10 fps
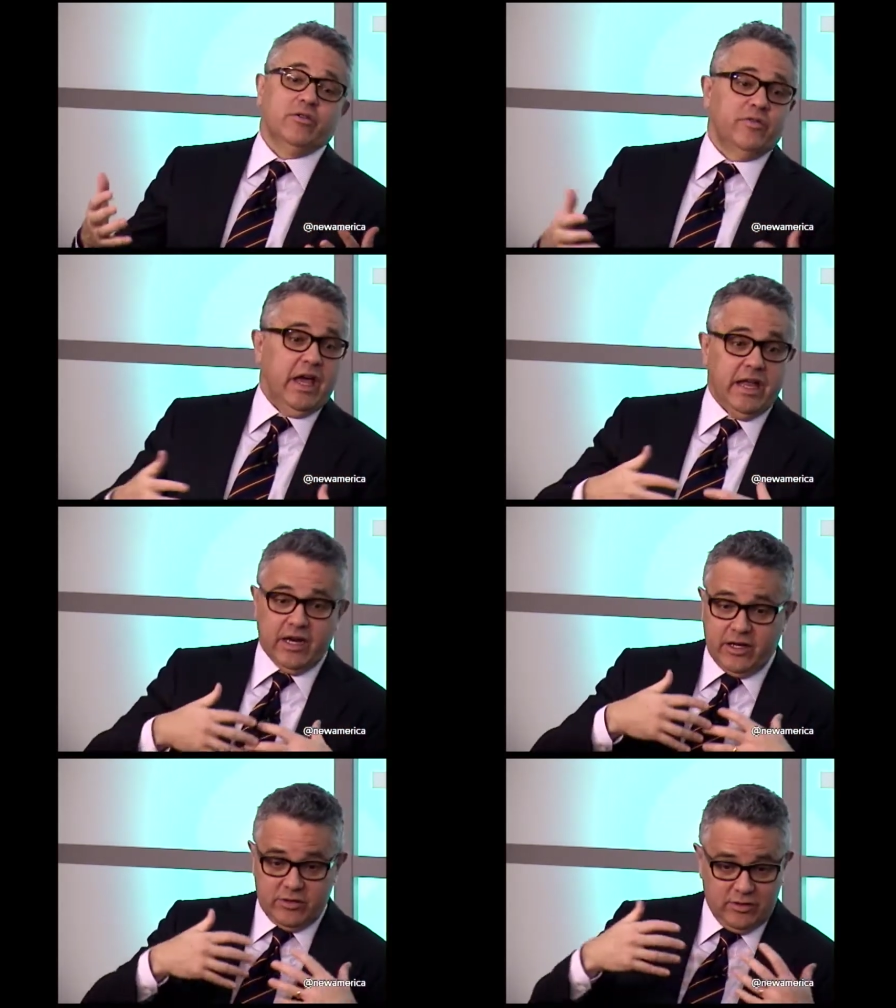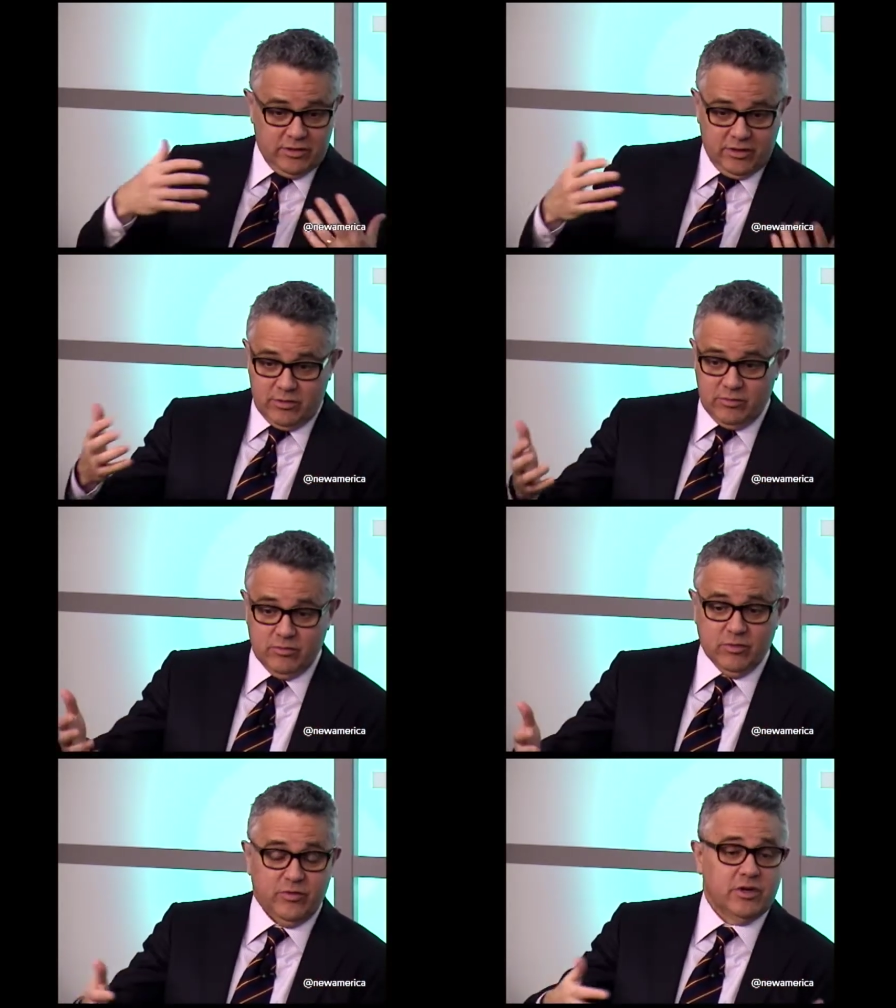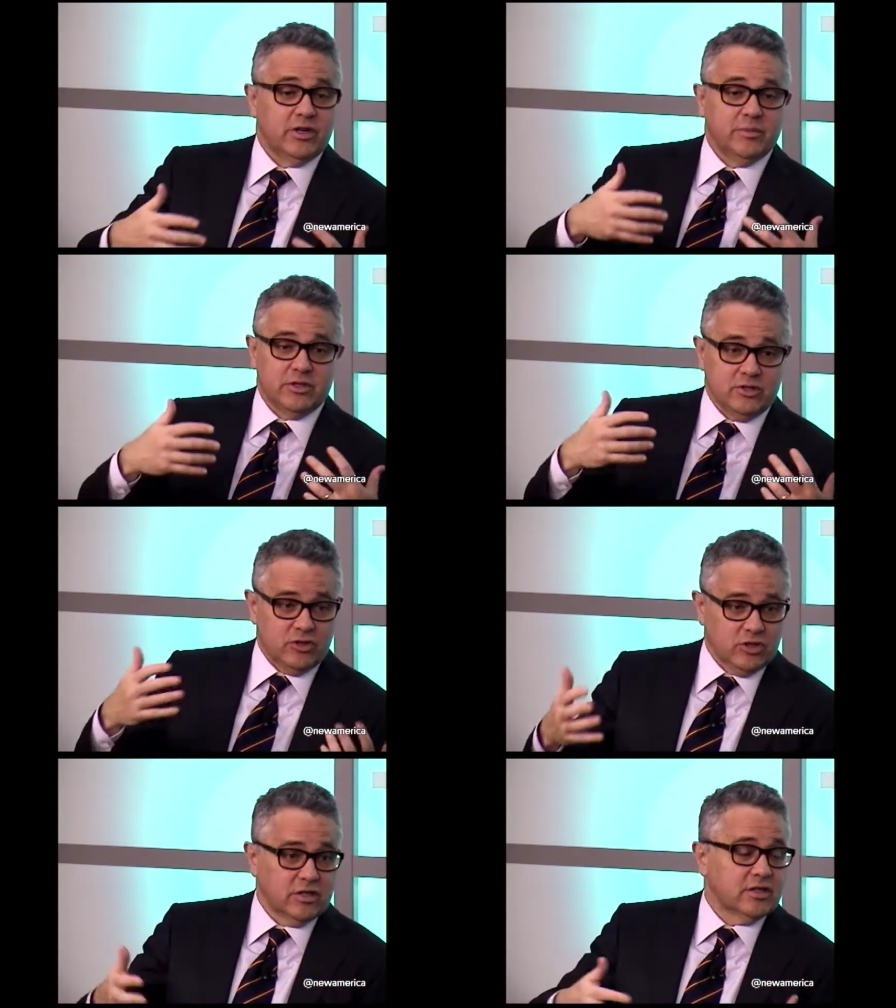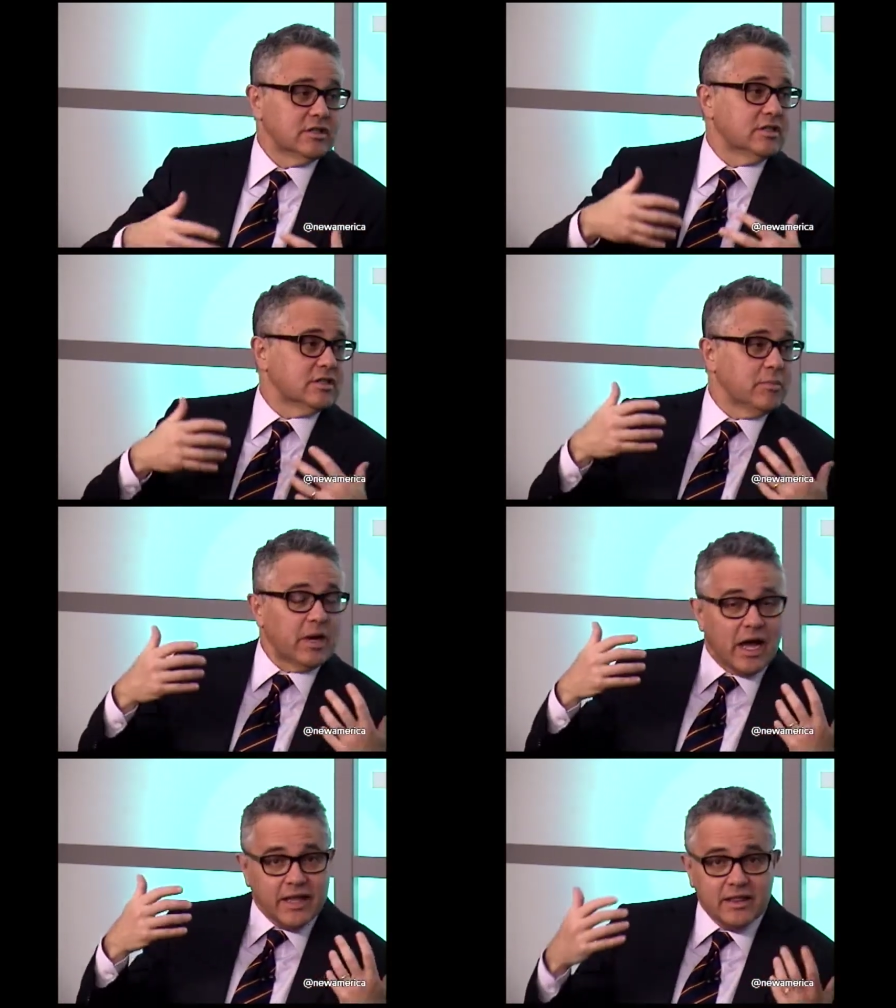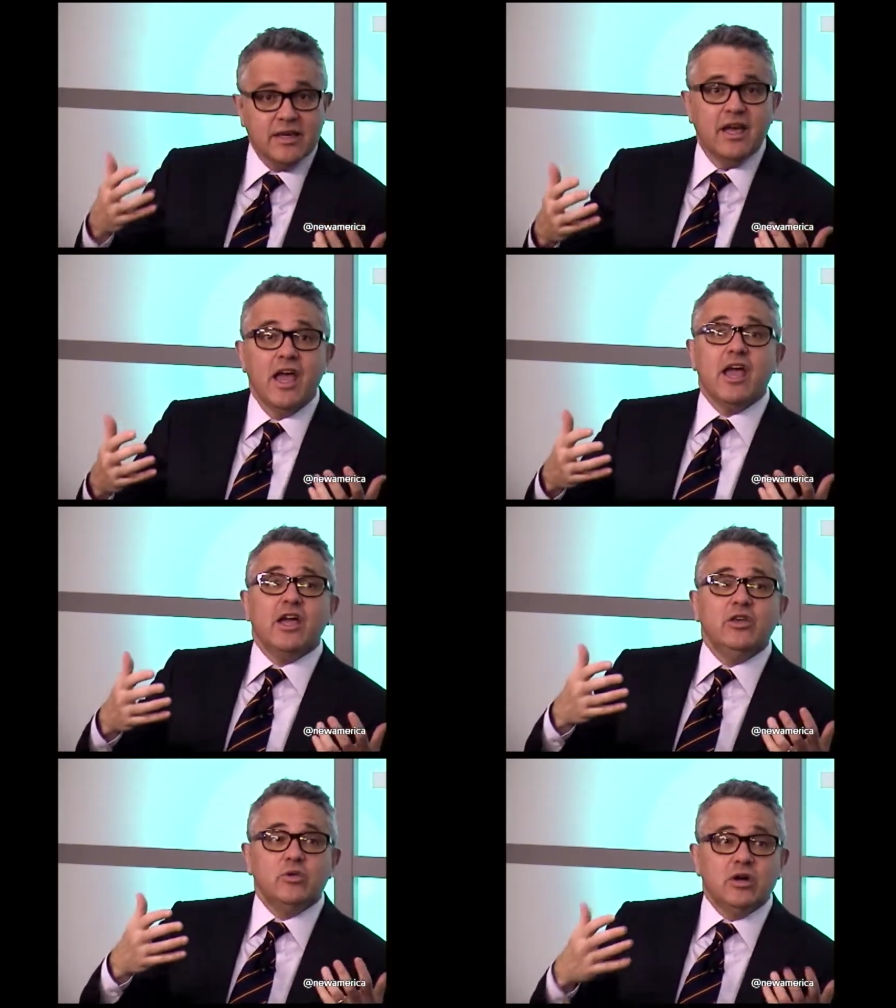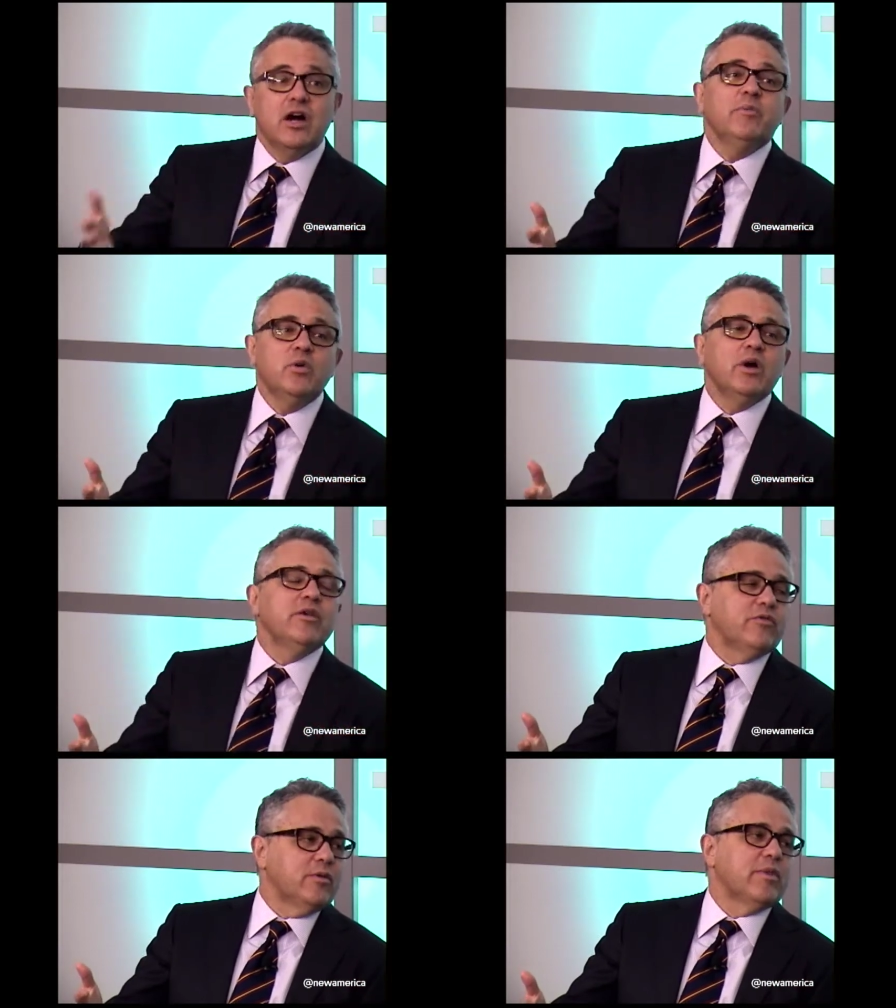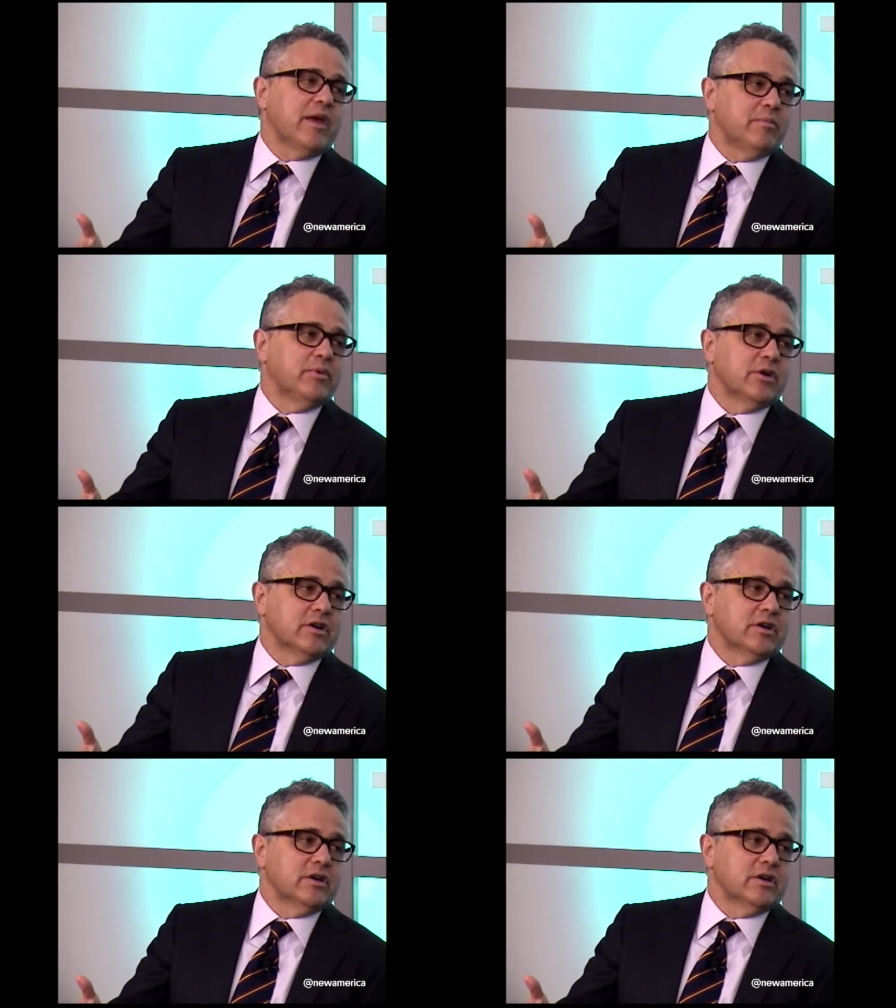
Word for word: fan, and I certainly revere him as a journalist, and but I think you come away from that book,